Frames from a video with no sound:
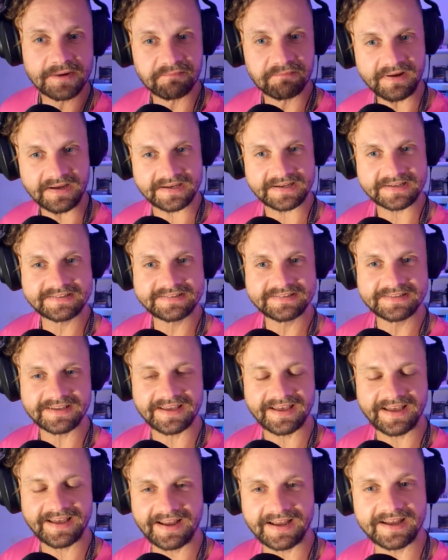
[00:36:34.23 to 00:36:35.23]
But
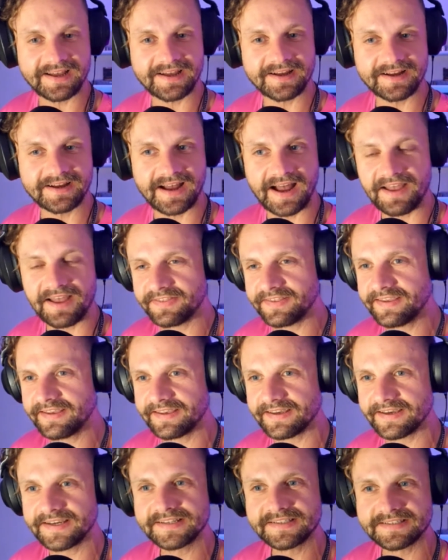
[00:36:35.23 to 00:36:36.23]
I
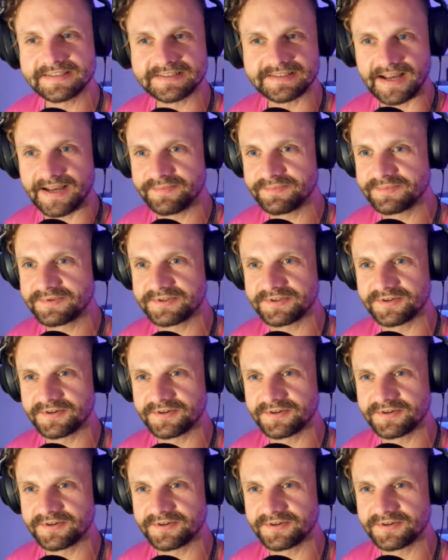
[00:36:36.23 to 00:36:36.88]
think it's time